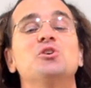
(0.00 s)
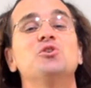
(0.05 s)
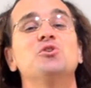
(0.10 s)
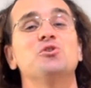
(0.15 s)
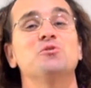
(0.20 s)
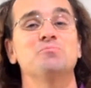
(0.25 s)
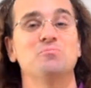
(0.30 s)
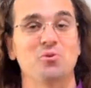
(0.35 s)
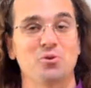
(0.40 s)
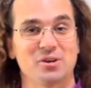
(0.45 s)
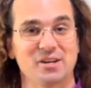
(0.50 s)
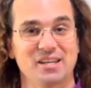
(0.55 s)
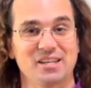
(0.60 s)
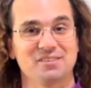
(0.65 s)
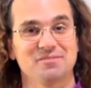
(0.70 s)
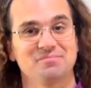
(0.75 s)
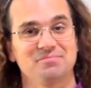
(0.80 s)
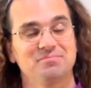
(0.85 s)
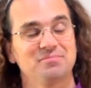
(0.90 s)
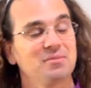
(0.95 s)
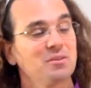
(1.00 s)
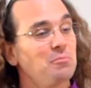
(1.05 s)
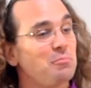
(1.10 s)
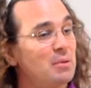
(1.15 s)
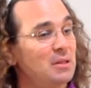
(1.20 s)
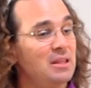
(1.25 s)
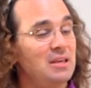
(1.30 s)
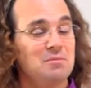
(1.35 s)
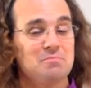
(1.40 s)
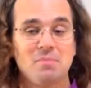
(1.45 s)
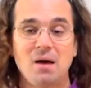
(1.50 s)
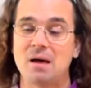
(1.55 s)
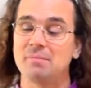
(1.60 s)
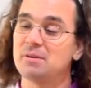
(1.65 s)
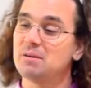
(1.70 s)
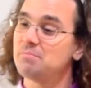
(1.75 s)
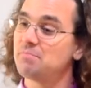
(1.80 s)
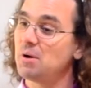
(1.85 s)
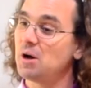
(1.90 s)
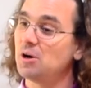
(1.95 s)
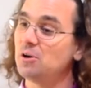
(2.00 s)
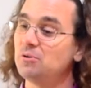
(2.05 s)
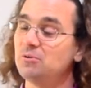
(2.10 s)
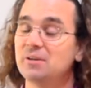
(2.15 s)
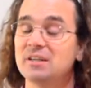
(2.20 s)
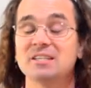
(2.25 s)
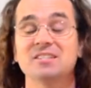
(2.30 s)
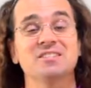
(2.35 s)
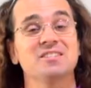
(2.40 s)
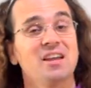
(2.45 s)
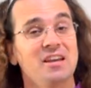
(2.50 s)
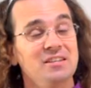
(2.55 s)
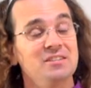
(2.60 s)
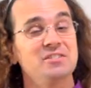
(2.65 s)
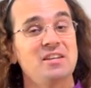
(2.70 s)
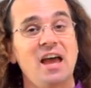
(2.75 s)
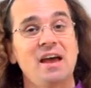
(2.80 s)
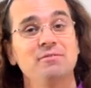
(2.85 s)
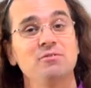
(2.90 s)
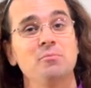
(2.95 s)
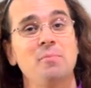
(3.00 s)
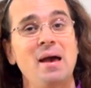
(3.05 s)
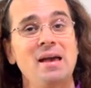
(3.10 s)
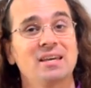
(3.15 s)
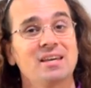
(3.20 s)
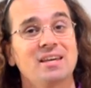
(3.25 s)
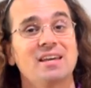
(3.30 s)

Good morning. Billy, Bobby, Bo, it is nice to have you back